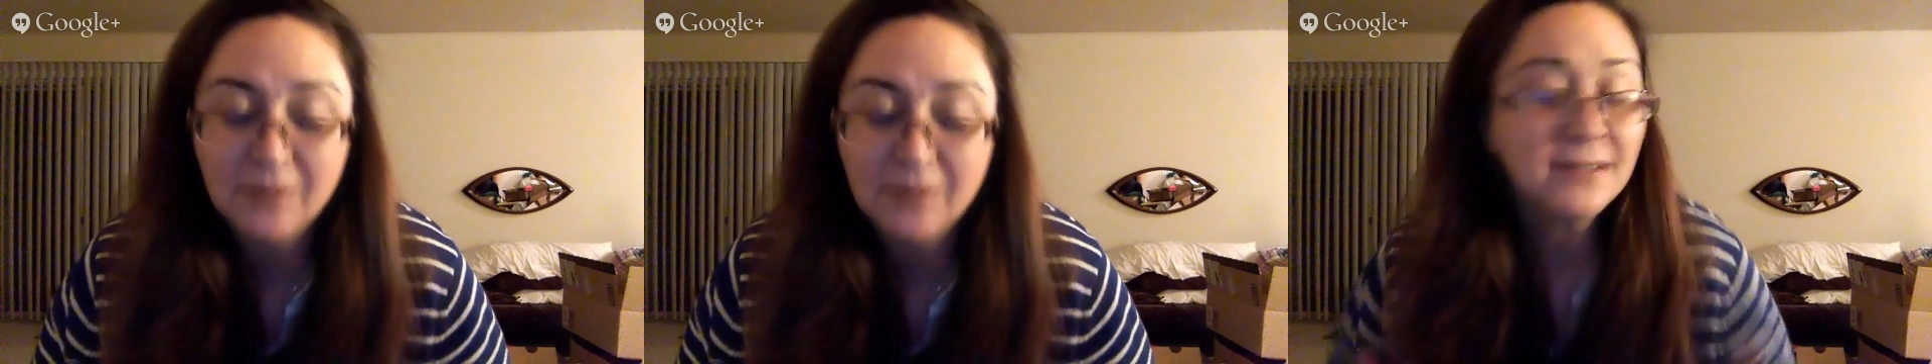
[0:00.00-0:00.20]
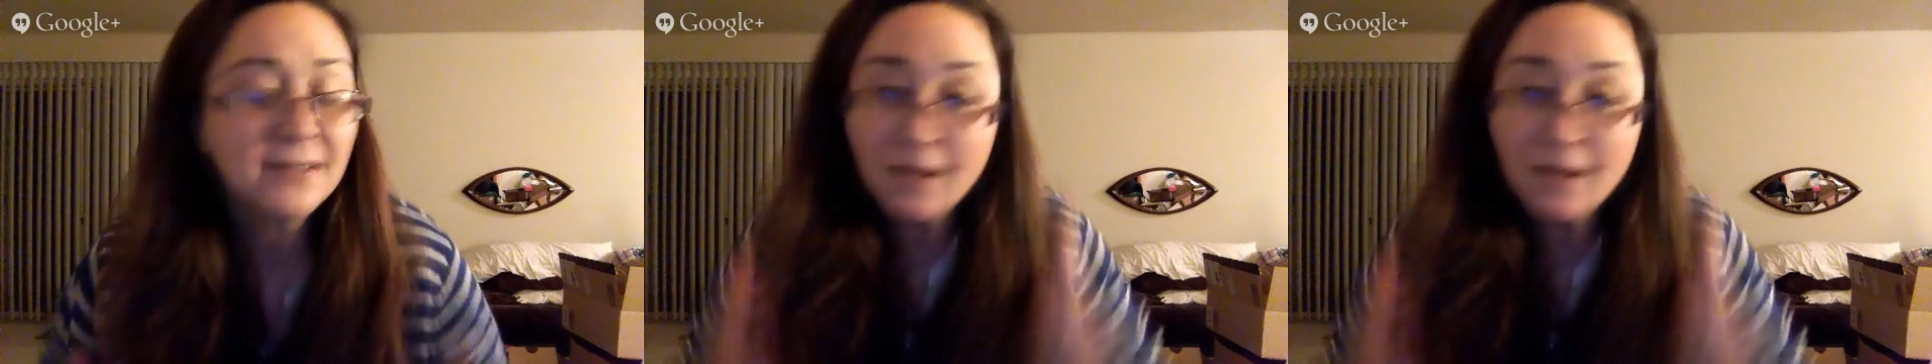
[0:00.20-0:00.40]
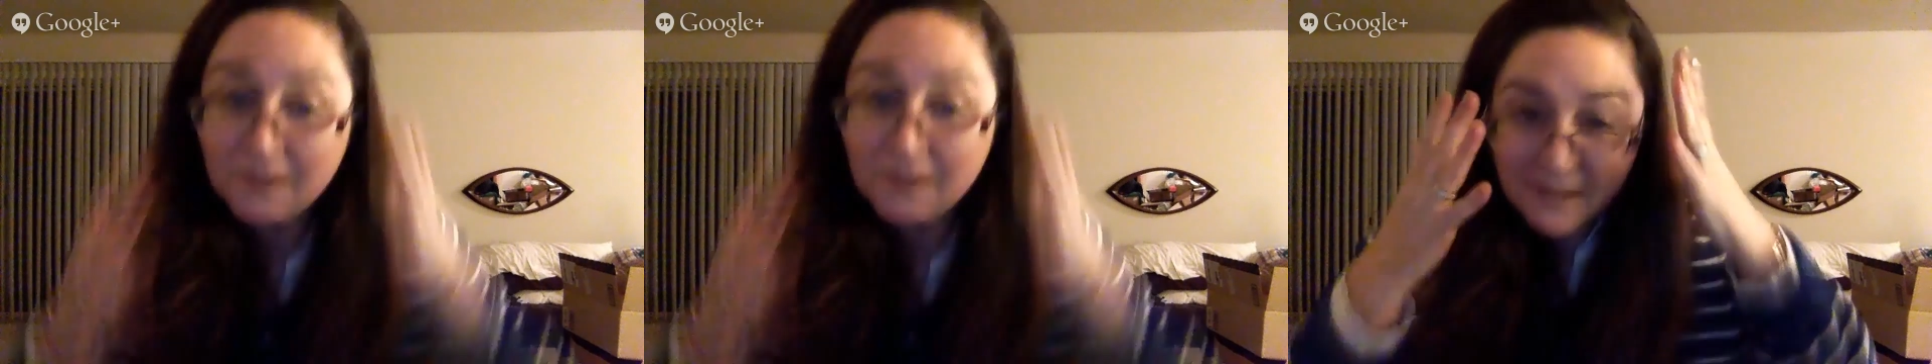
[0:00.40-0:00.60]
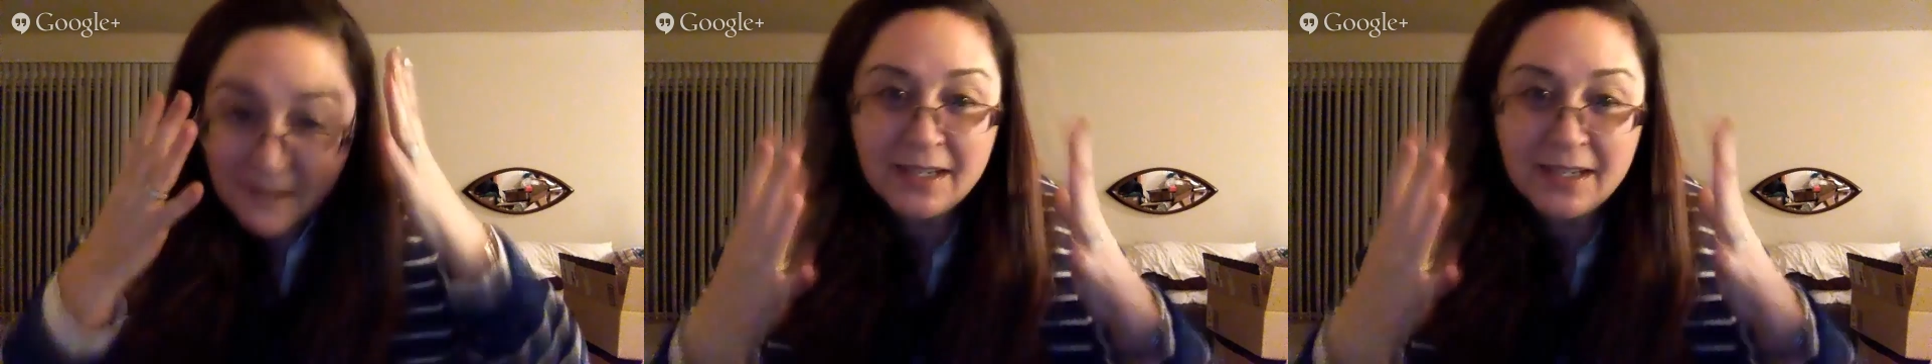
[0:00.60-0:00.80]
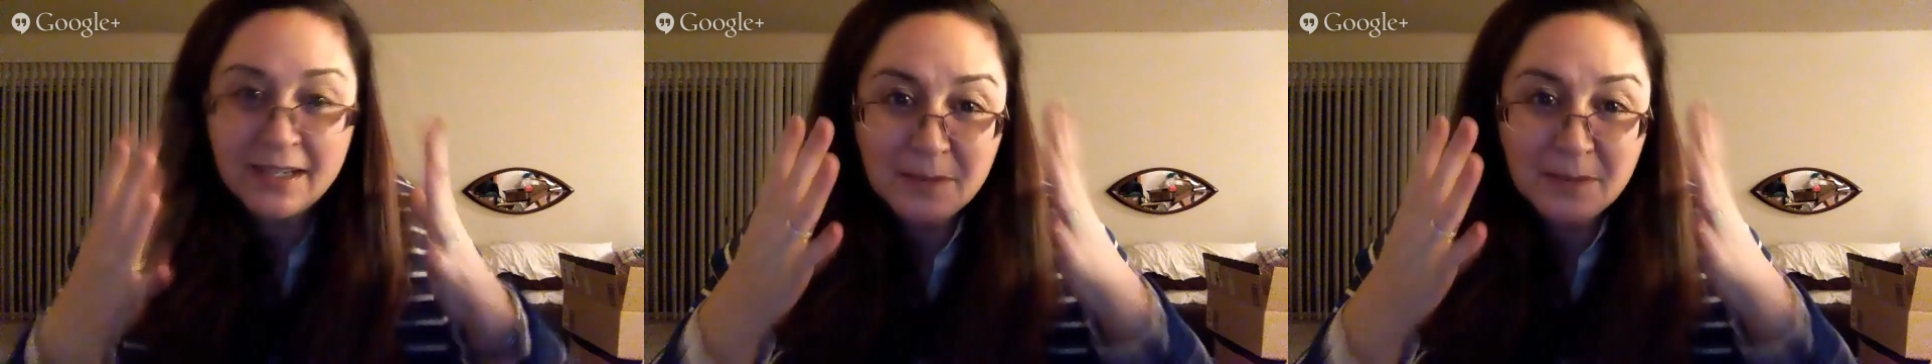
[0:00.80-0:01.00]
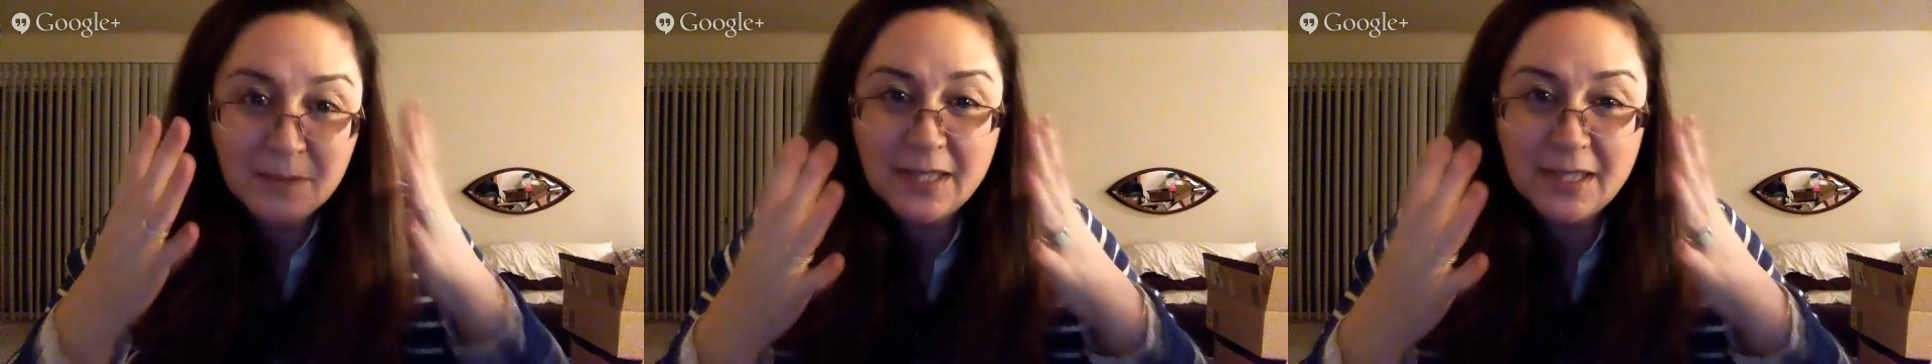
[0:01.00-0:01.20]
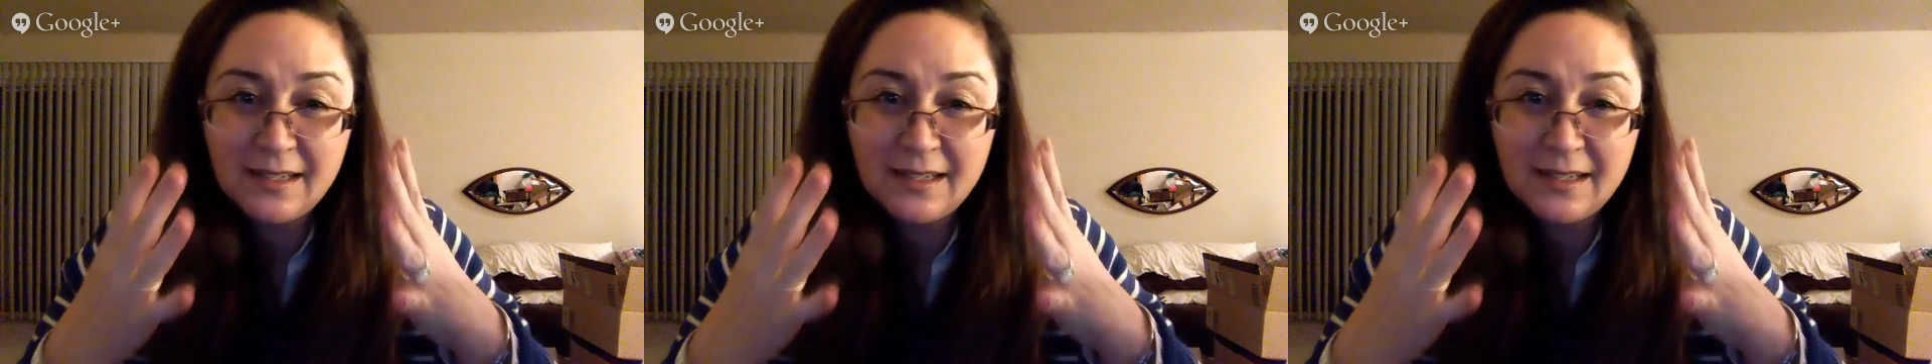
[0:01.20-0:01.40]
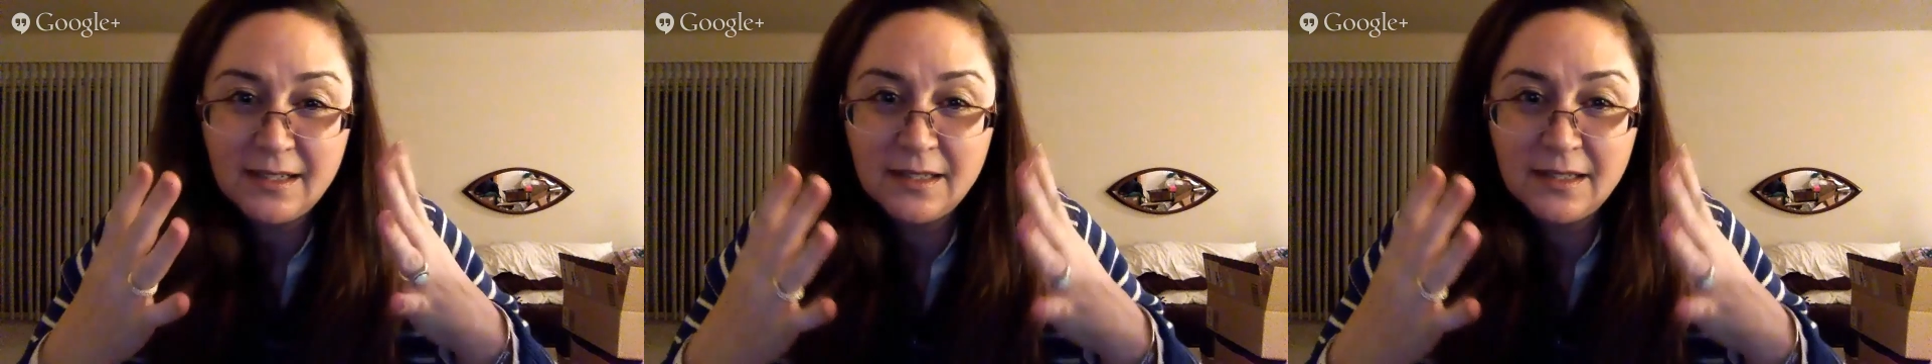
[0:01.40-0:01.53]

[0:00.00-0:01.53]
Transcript: This is all very complicated.